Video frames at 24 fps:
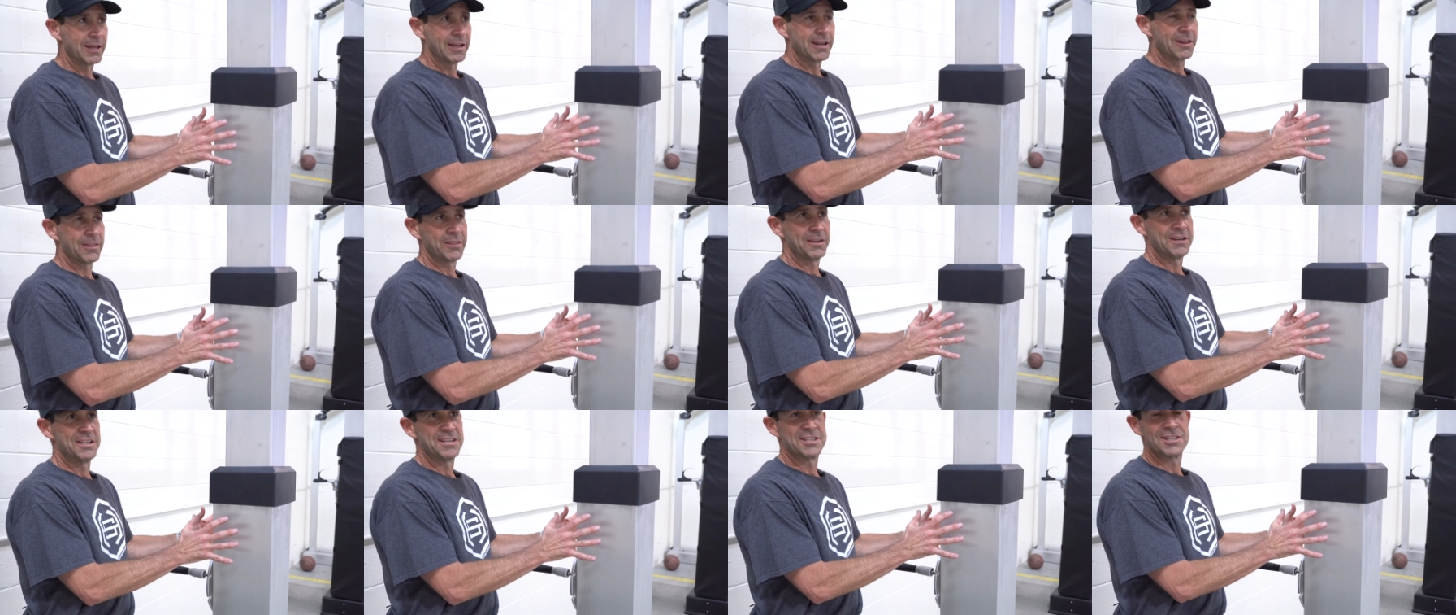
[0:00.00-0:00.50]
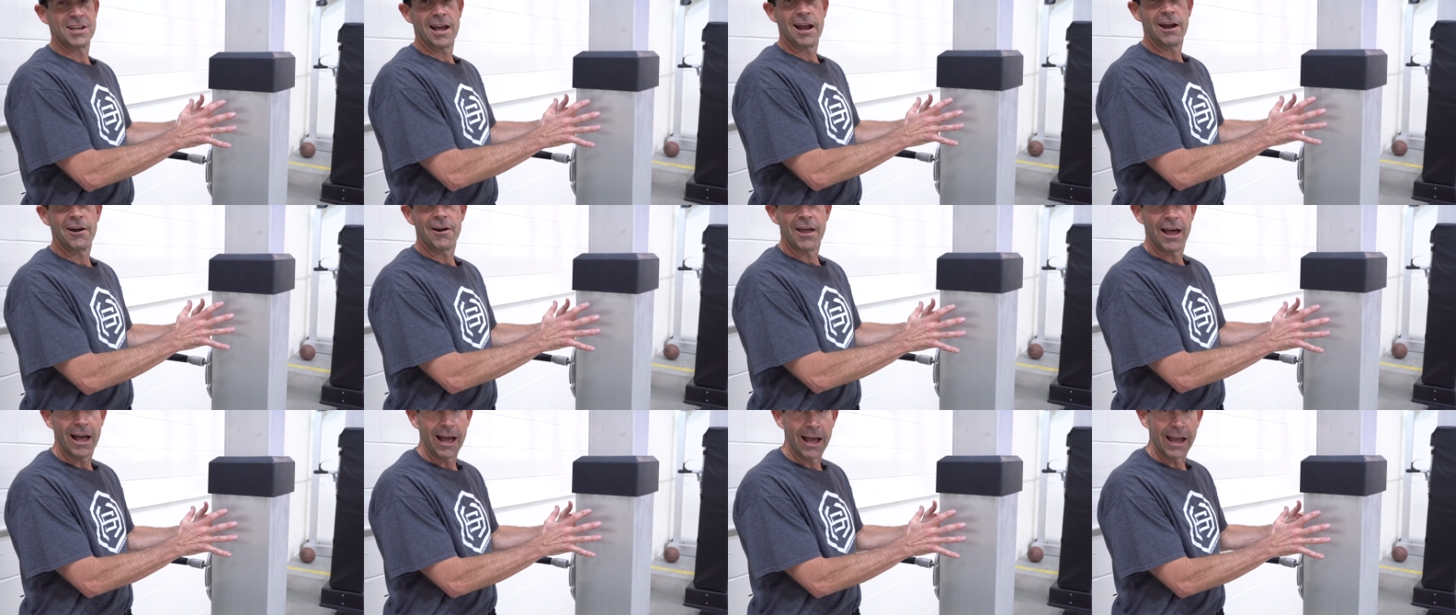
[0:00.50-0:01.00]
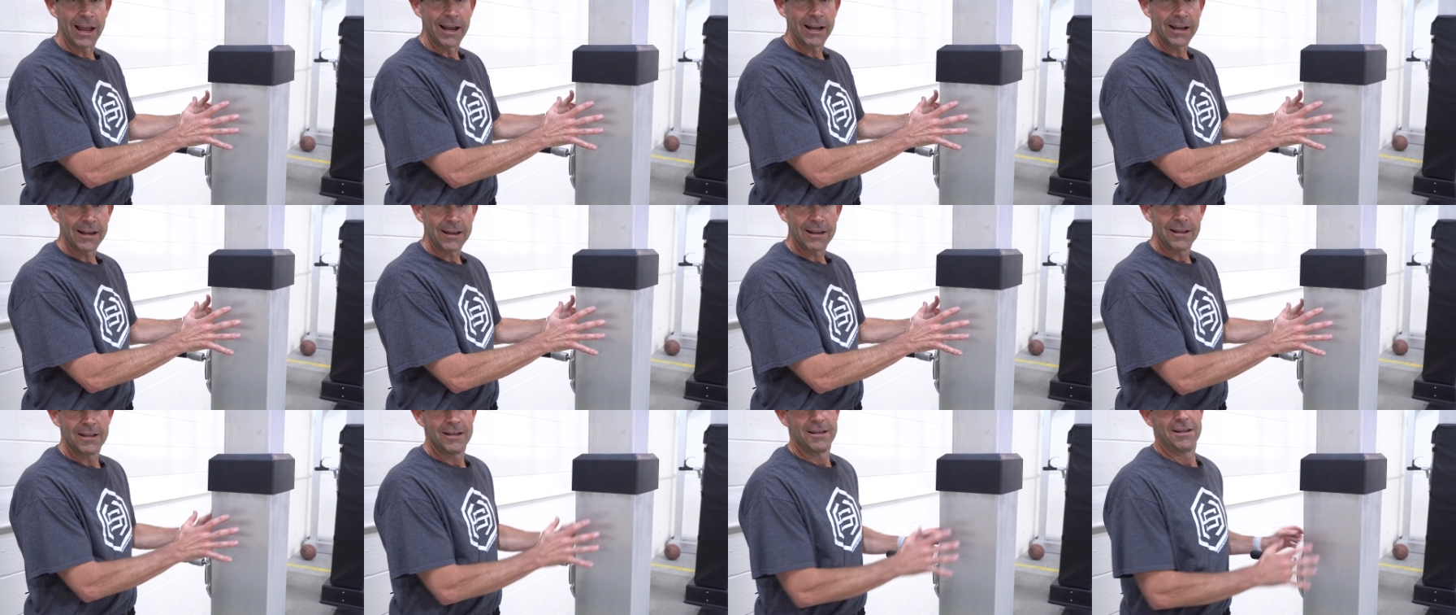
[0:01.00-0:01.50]
it at the desired height.
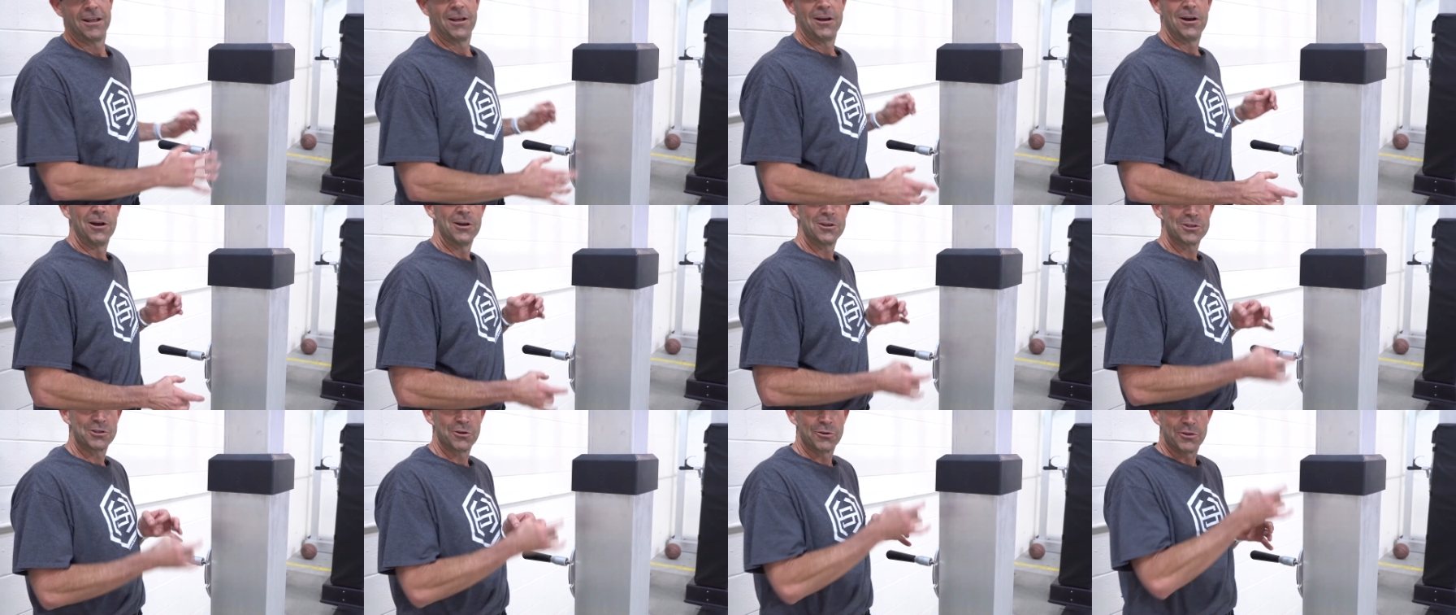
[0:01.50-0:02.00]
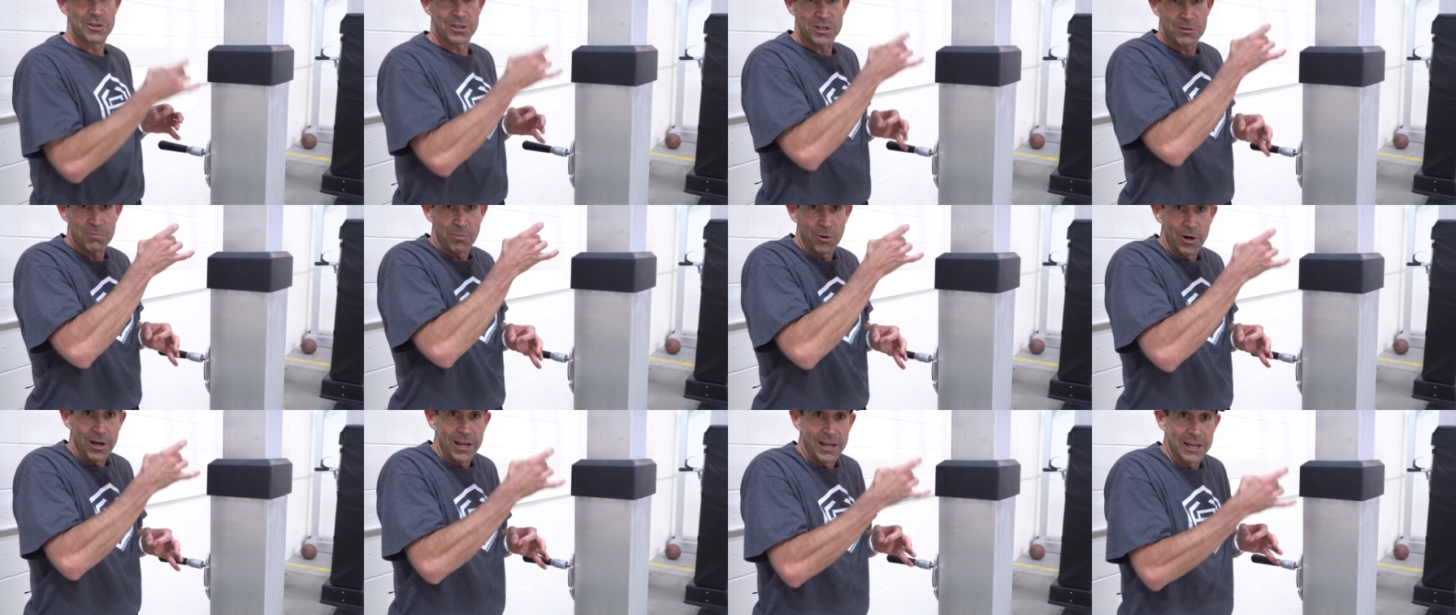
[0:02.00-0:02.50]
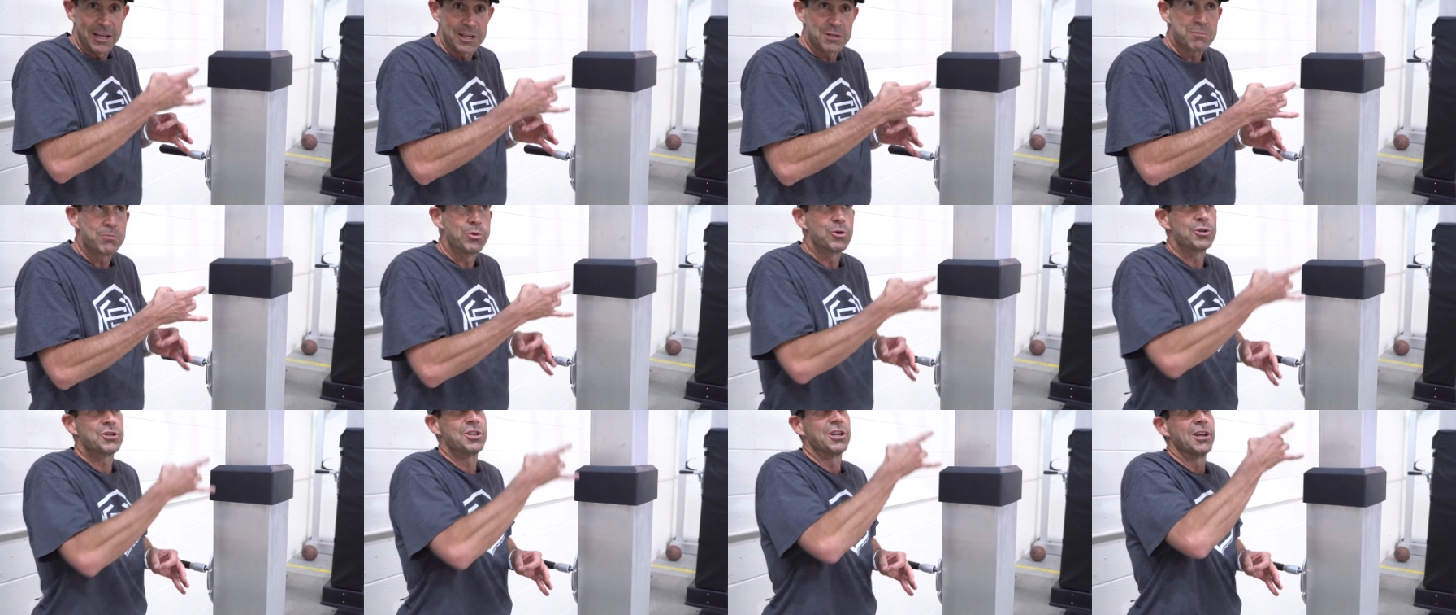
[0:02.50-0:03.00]
Also the spring is
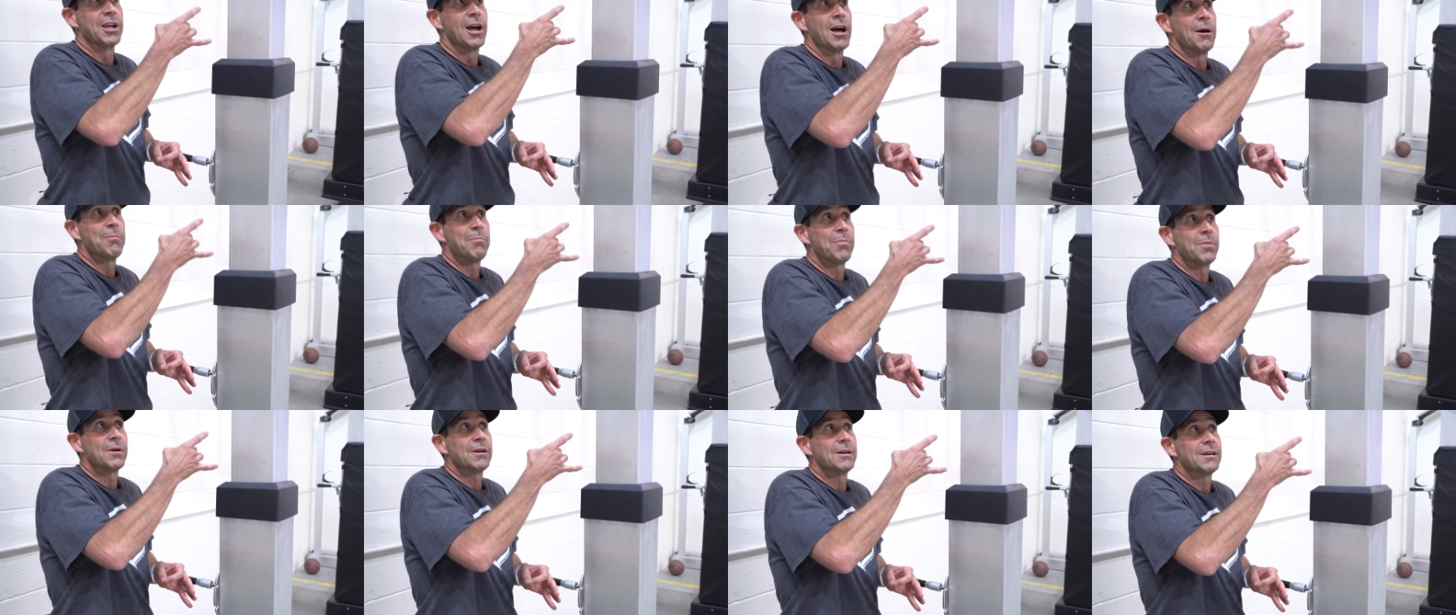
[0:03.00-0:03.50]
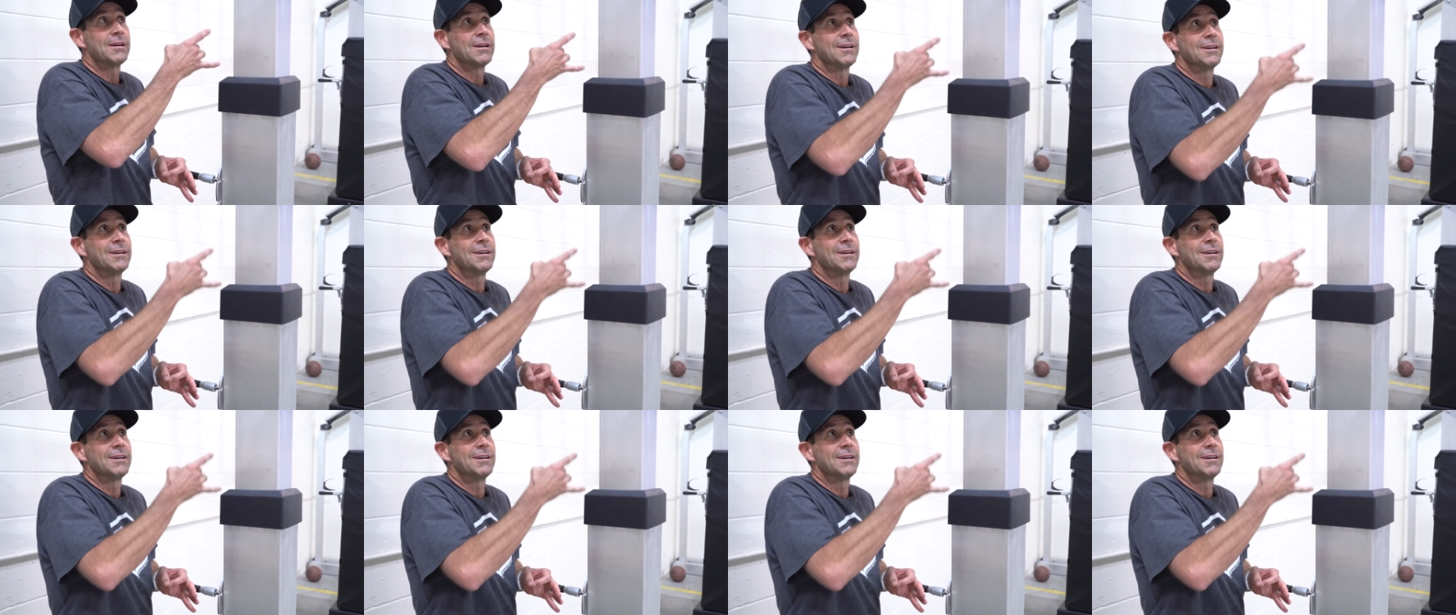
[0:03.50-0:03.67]
pushing up,